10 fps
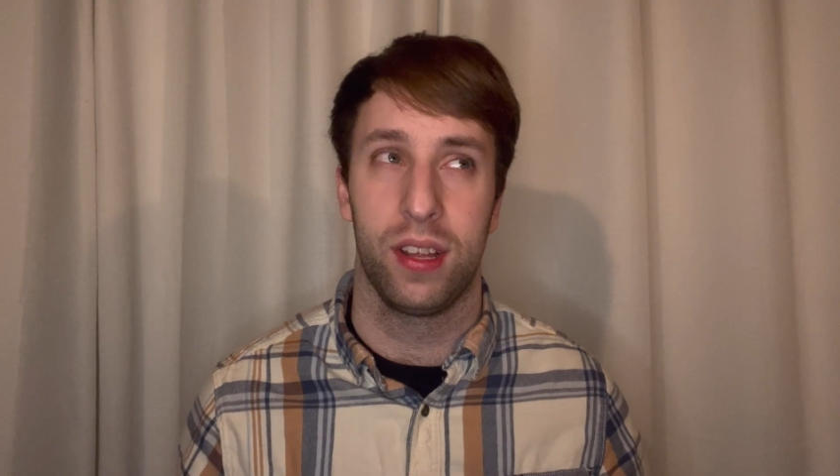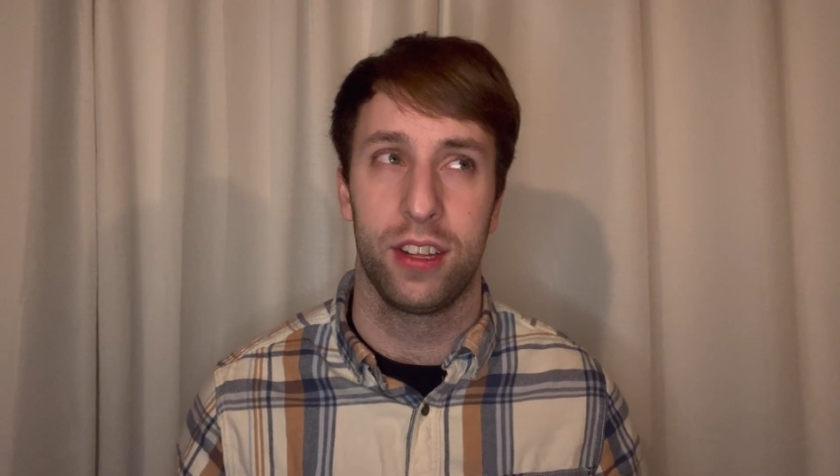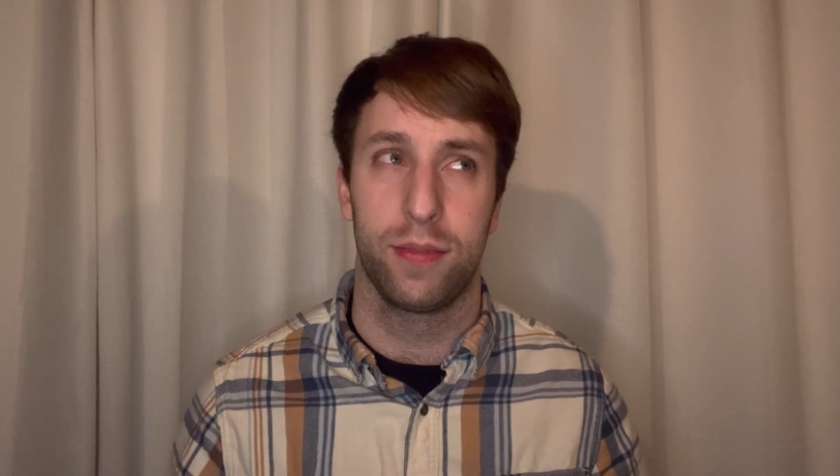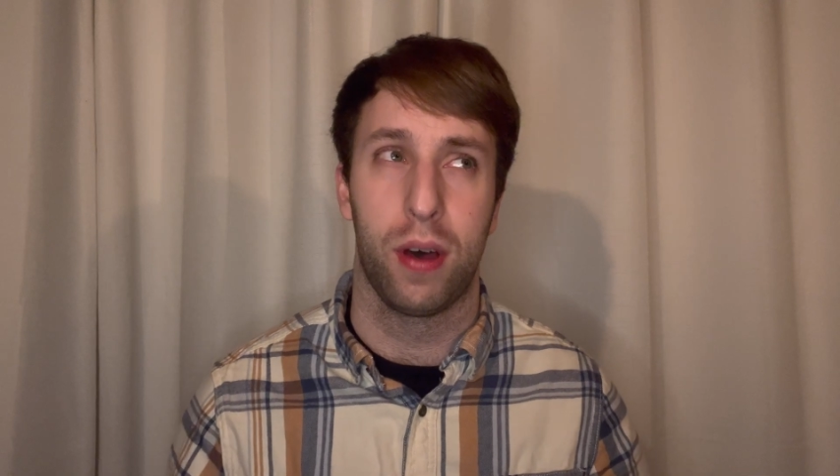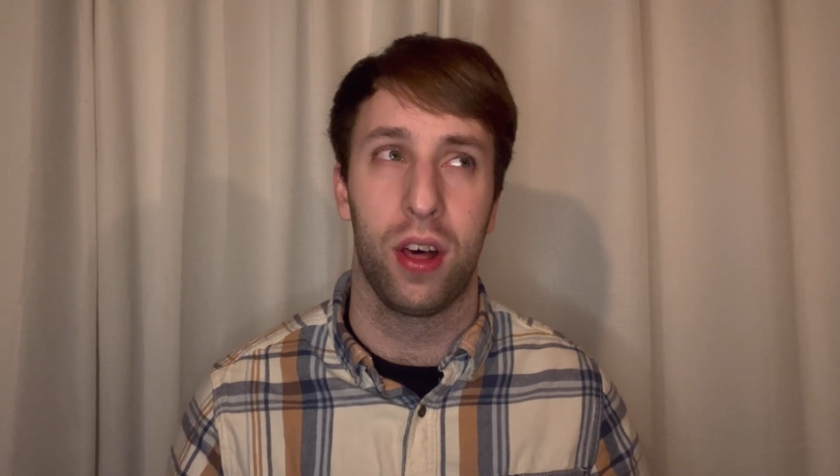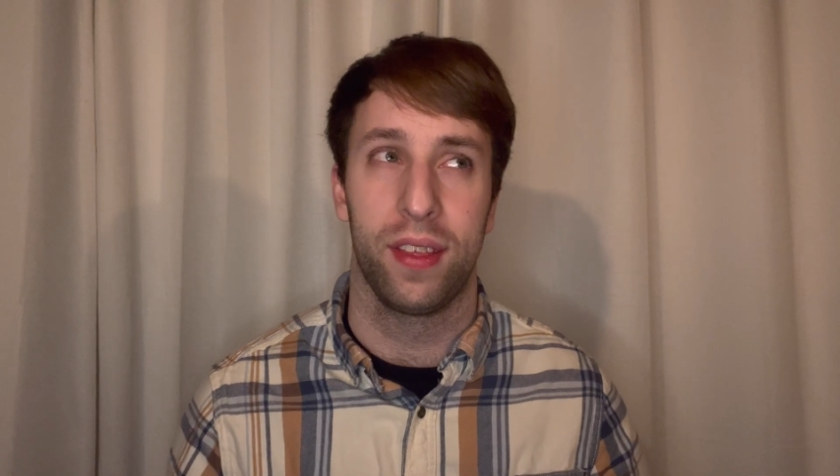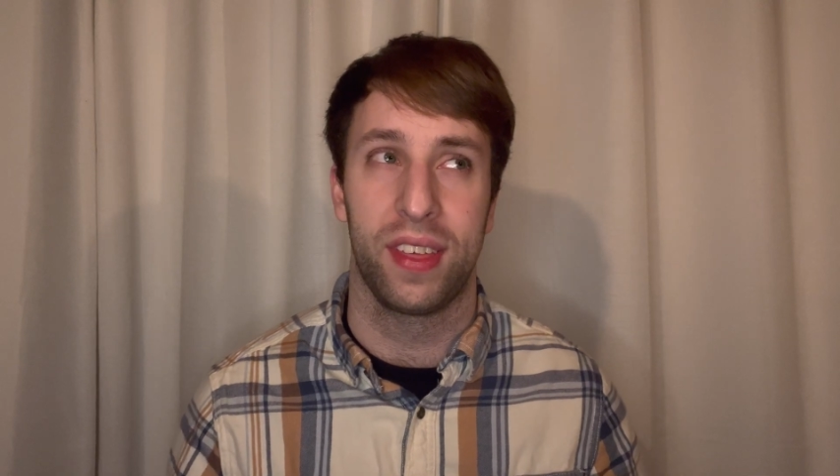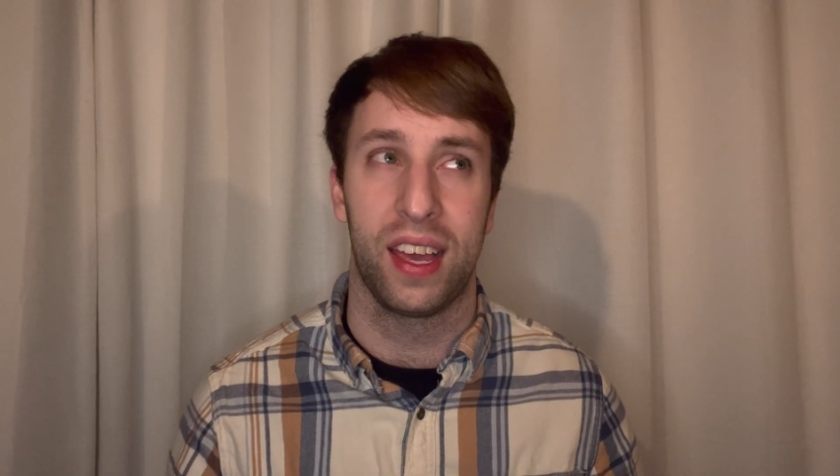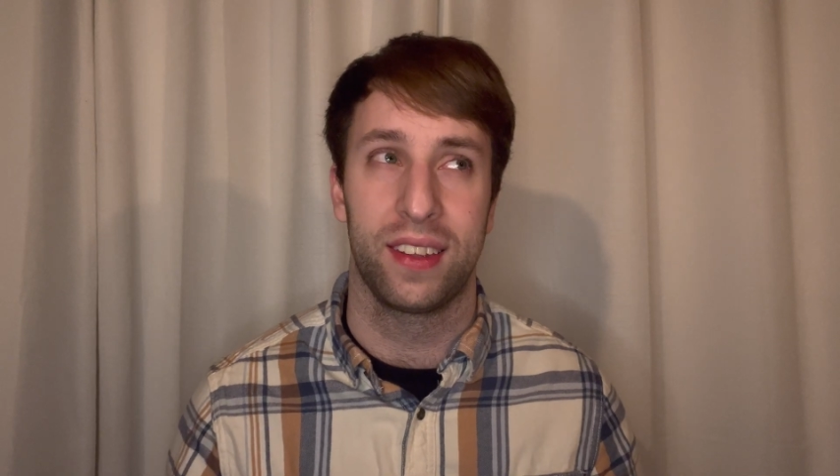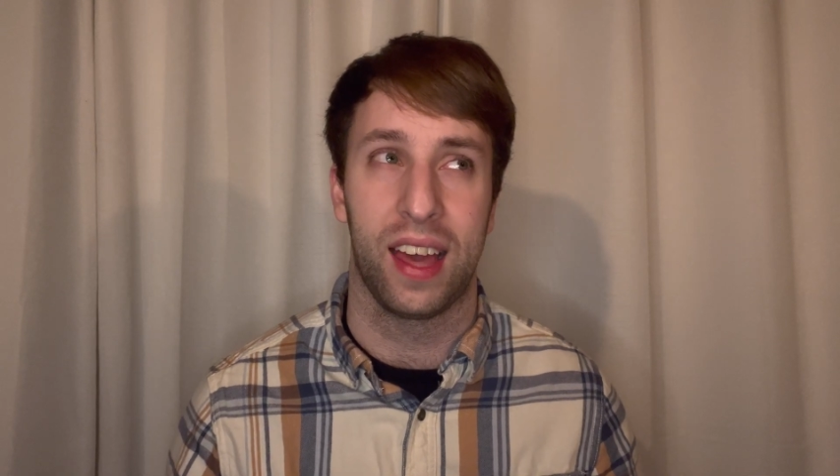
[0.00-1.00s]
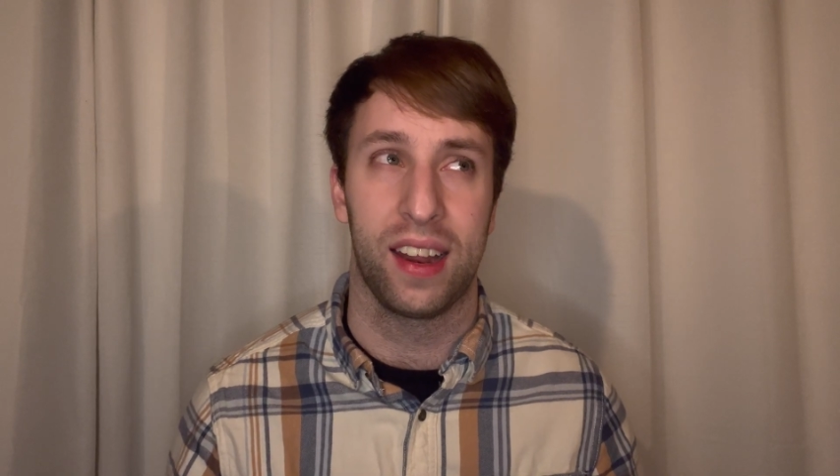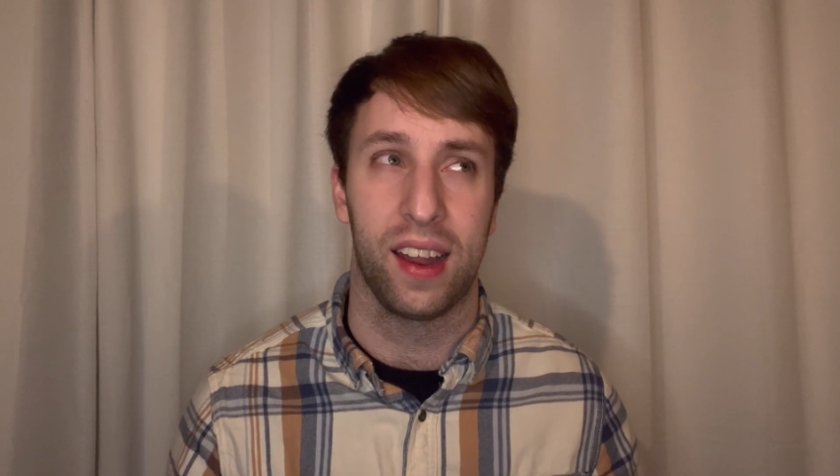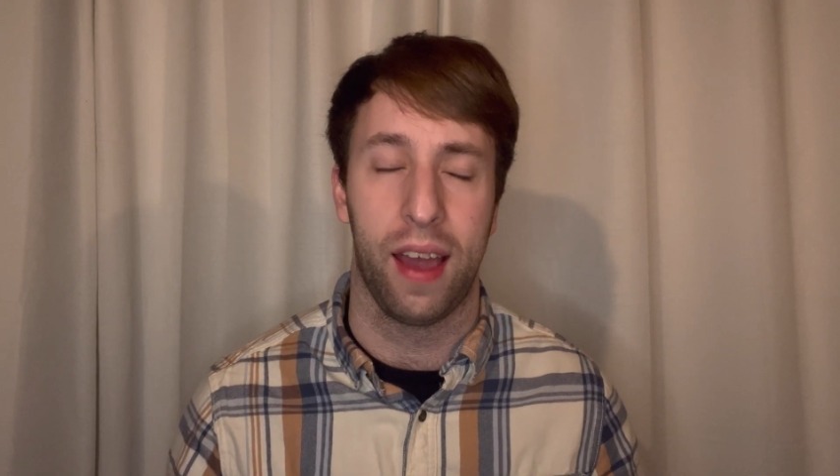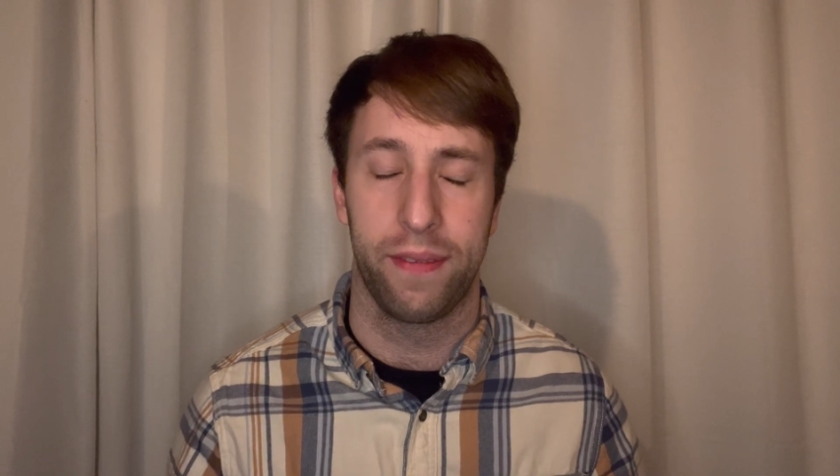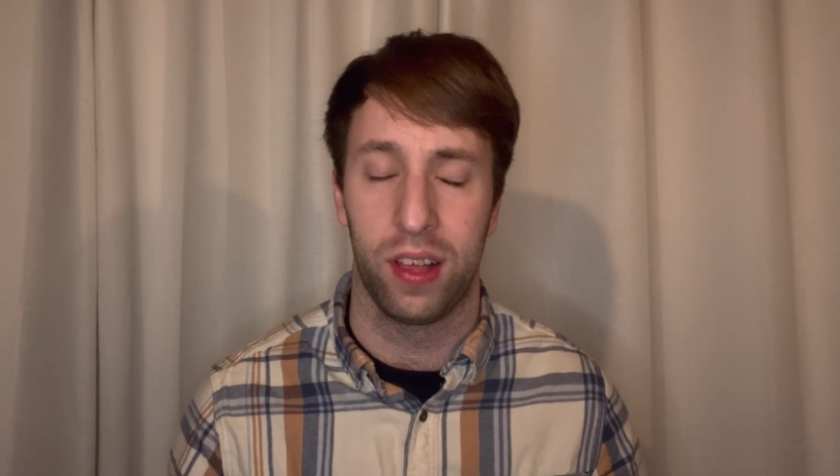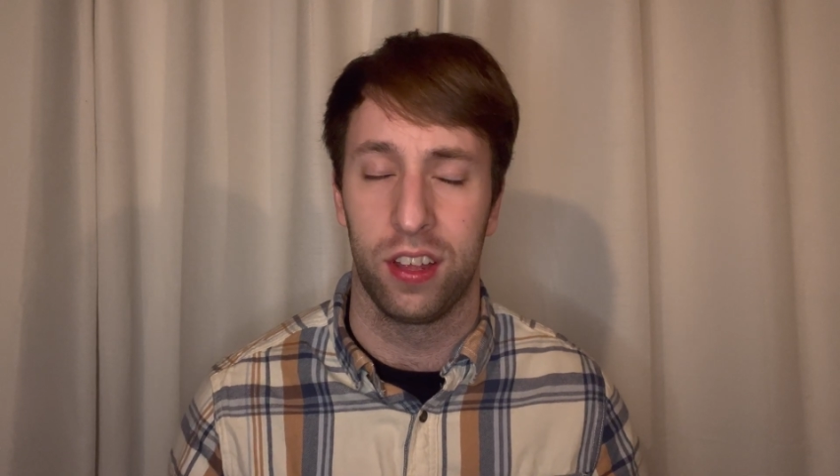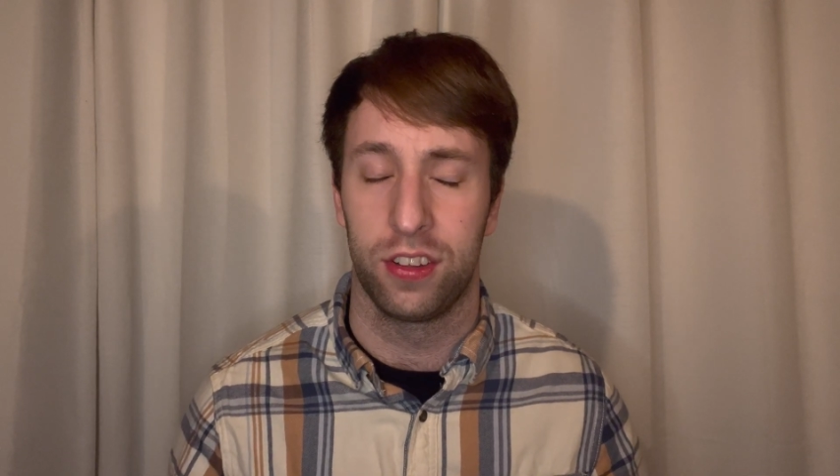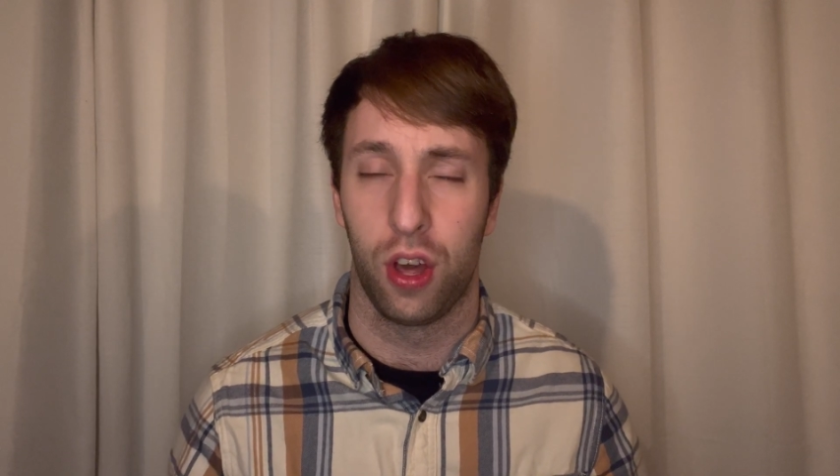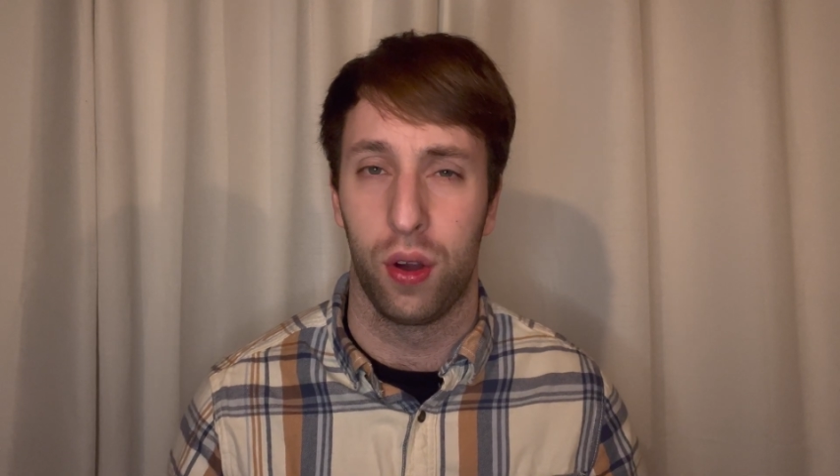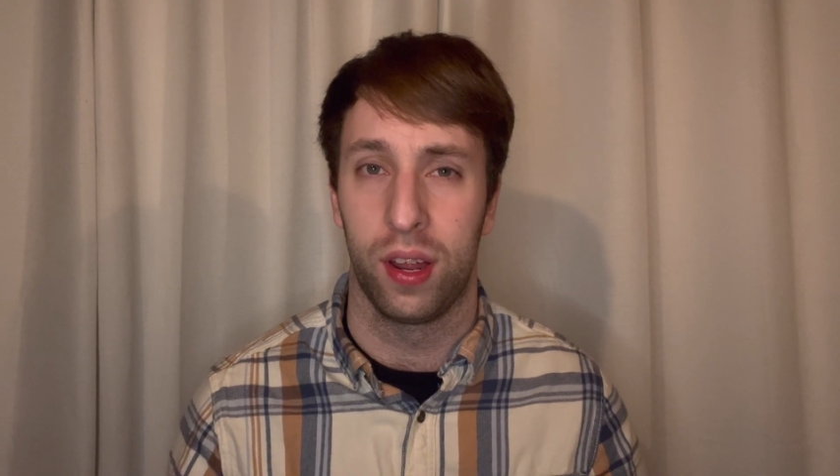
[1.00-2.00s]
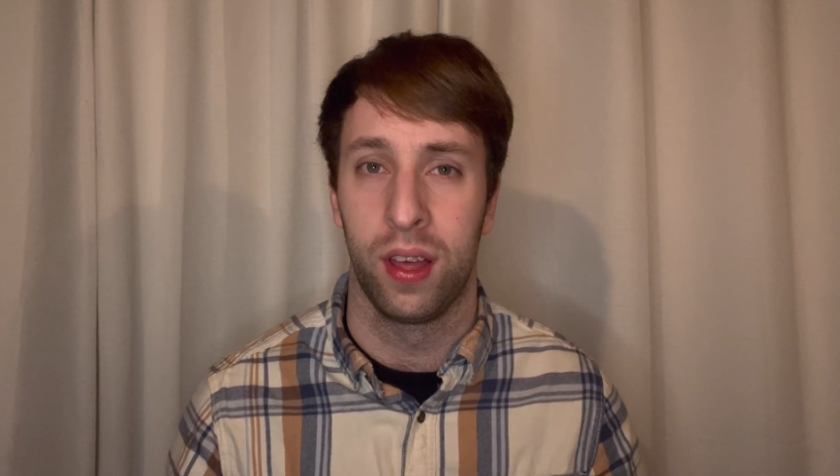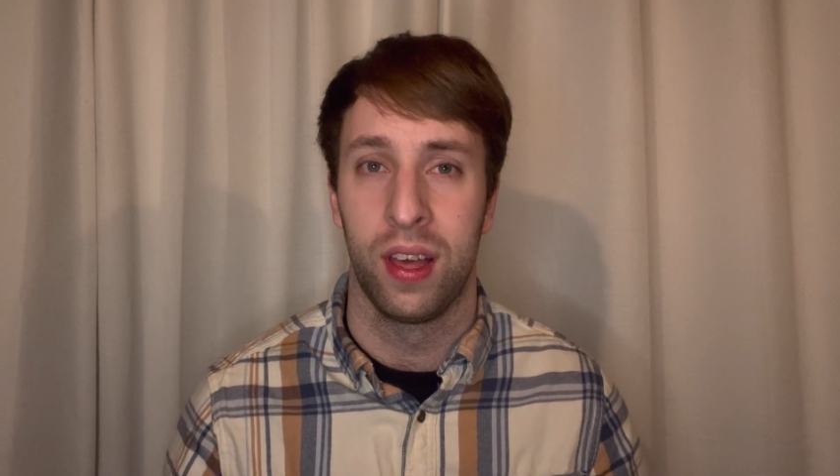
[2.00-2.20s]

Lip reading: small things that I feel as though